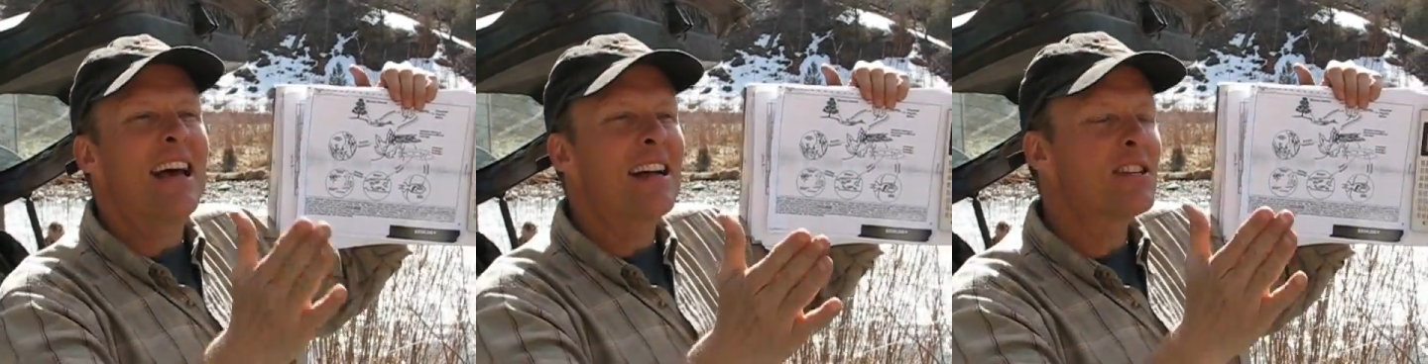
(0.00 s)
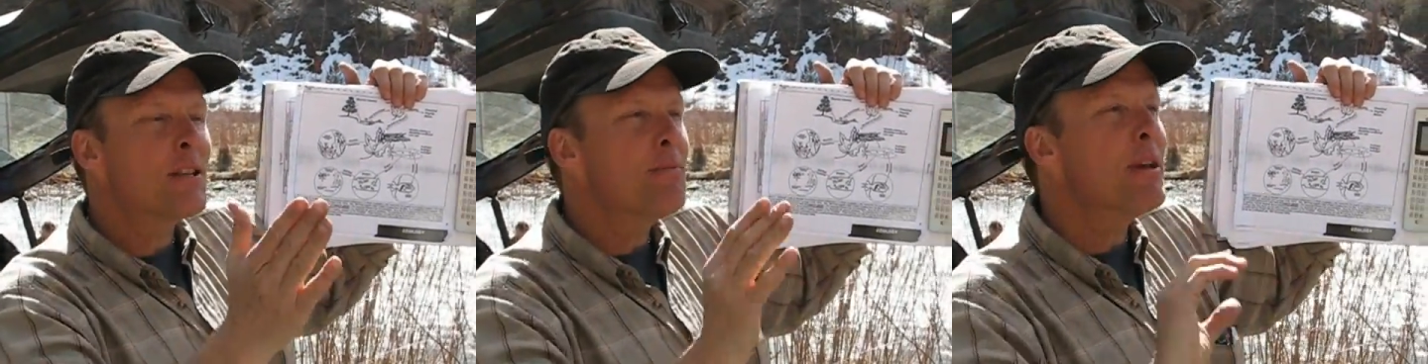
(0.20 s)

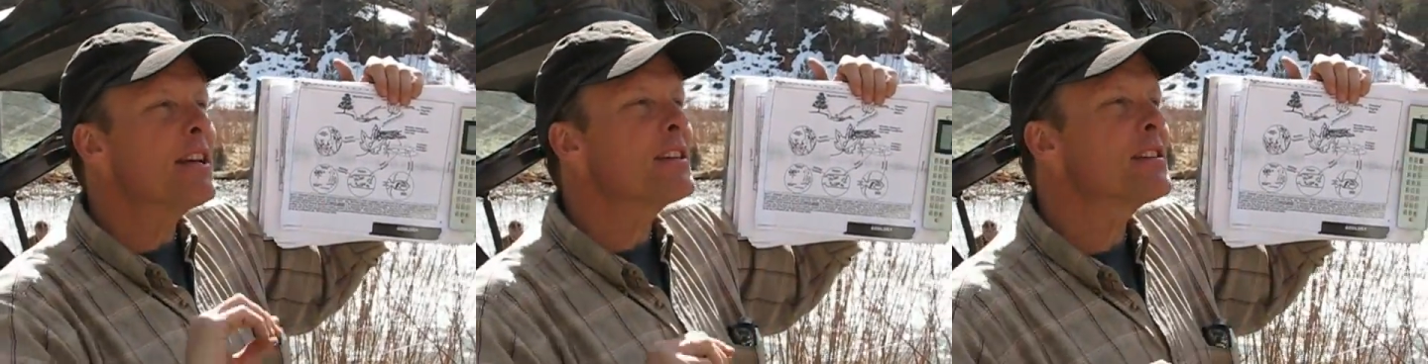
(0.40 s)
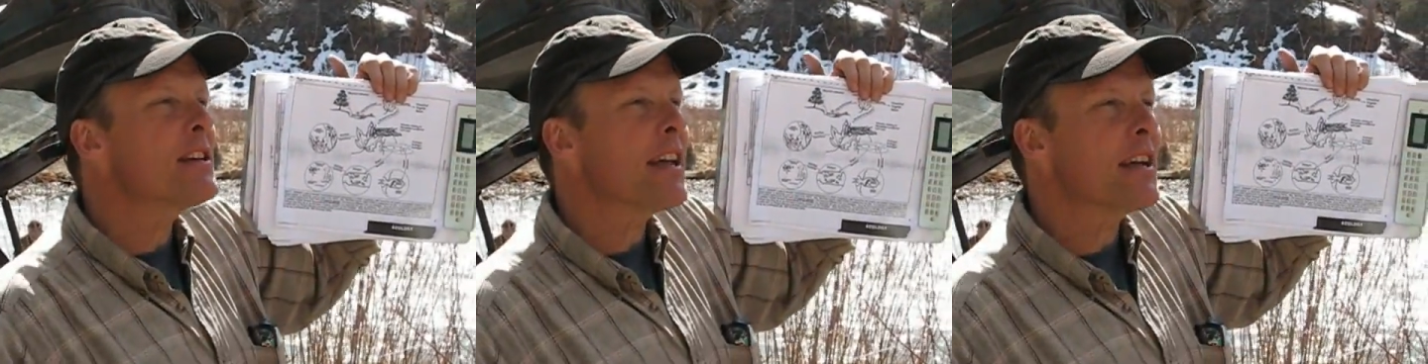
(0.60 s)
That's the
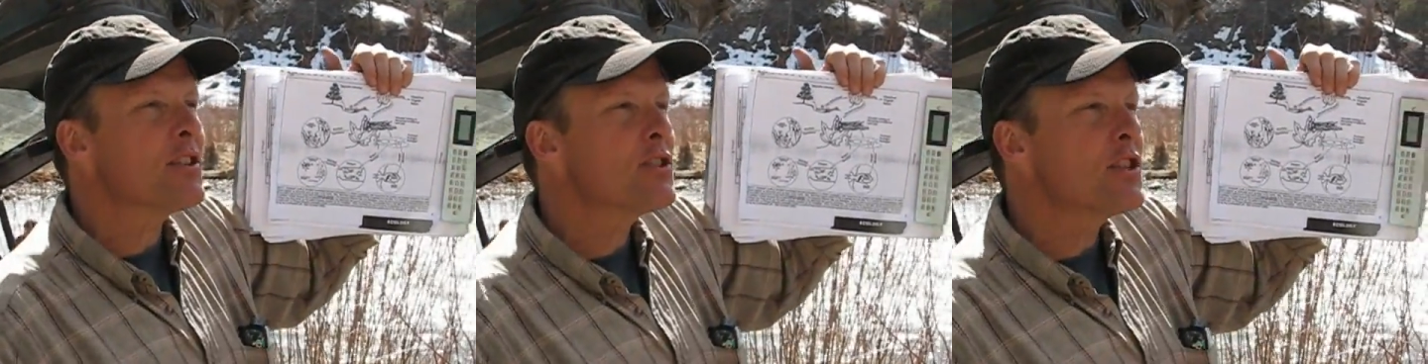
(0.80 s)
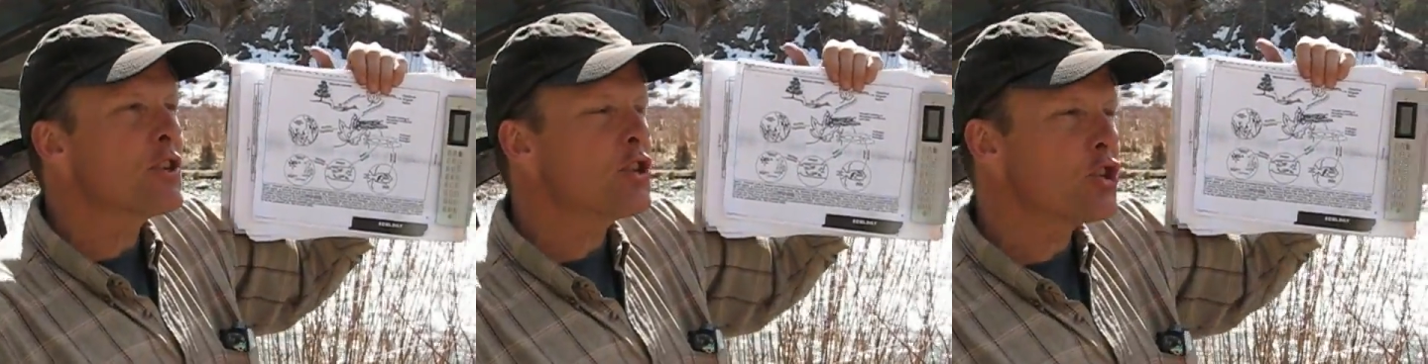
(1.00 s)
biggest thing.
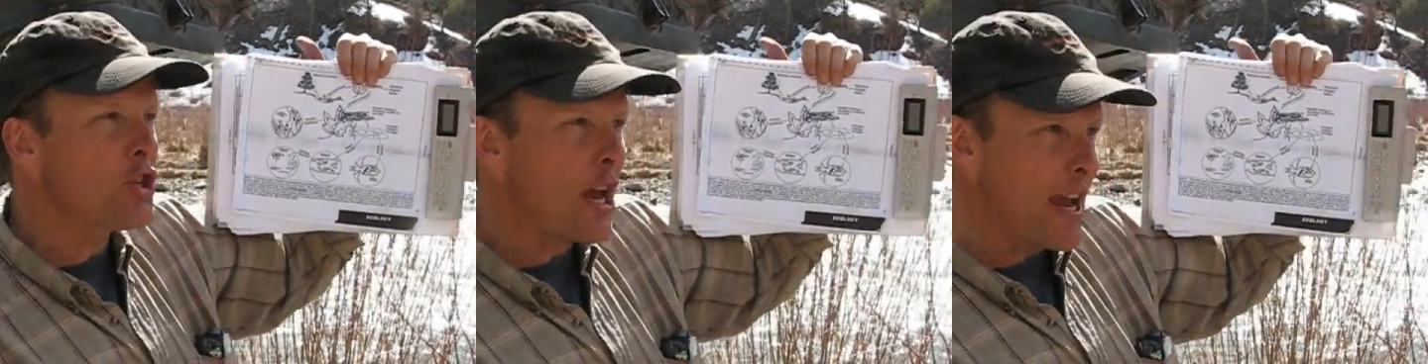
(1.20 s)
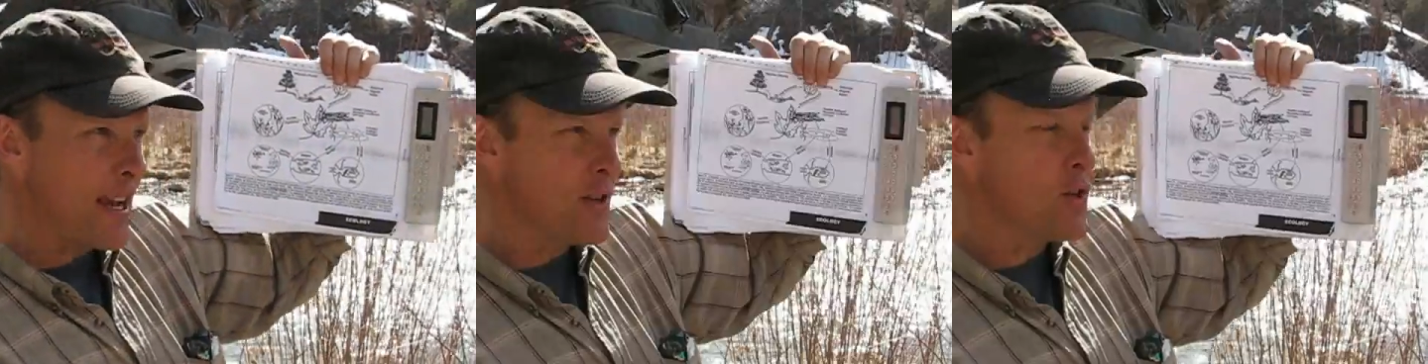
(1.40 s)
It's the
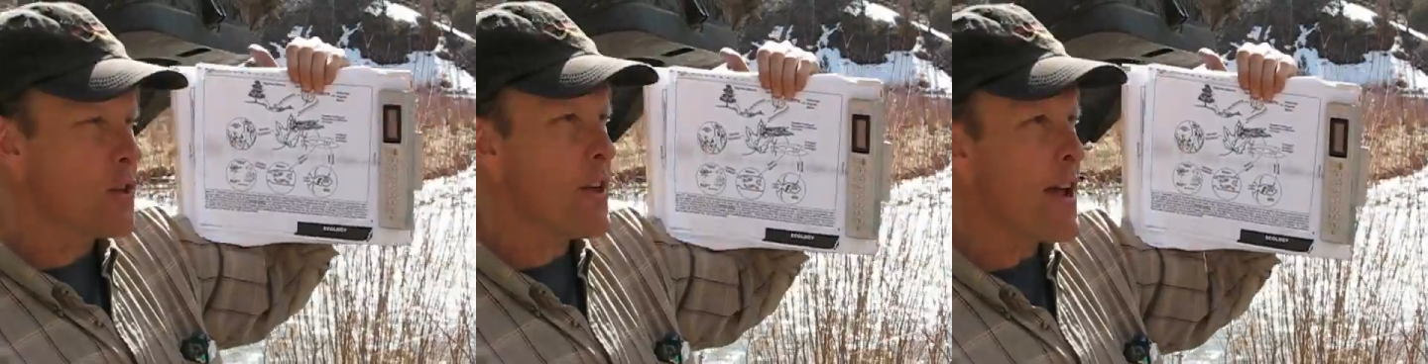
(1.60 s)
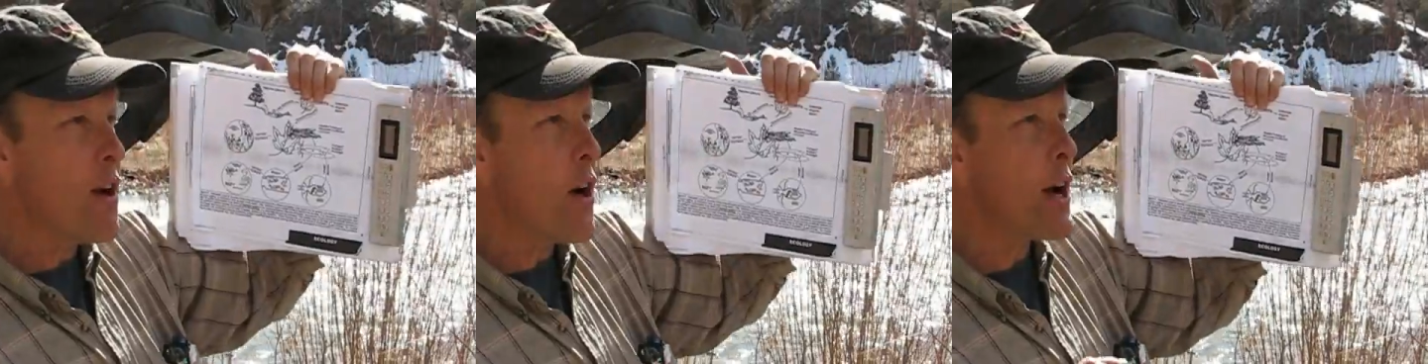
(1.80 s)
shade. So
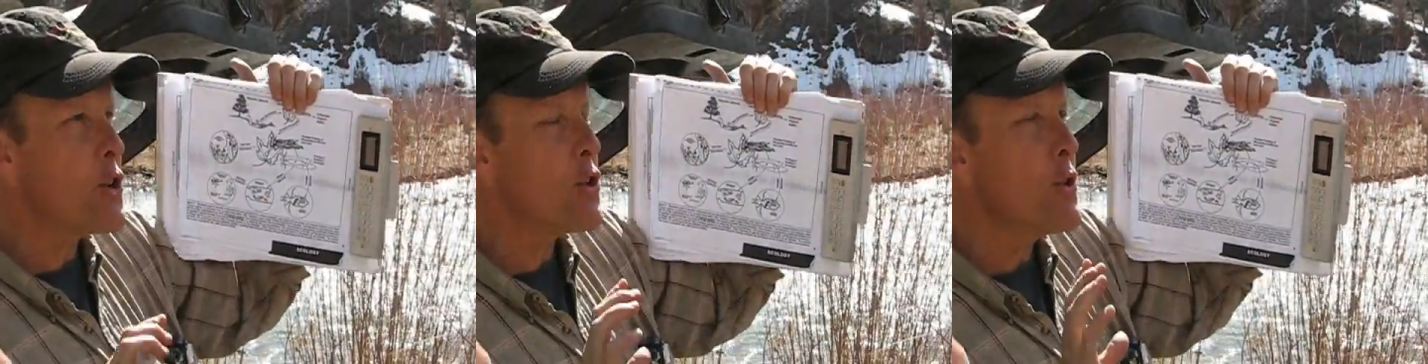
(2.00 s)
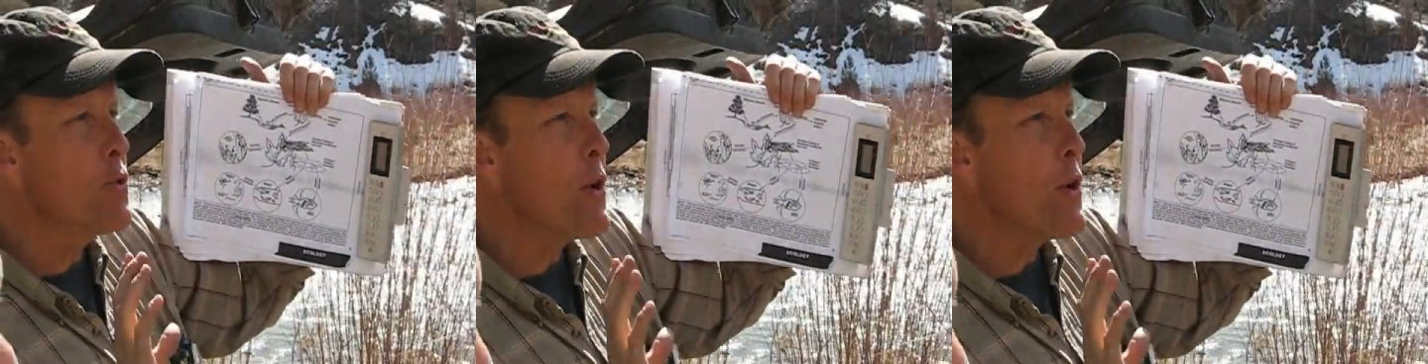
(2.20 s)
they are actually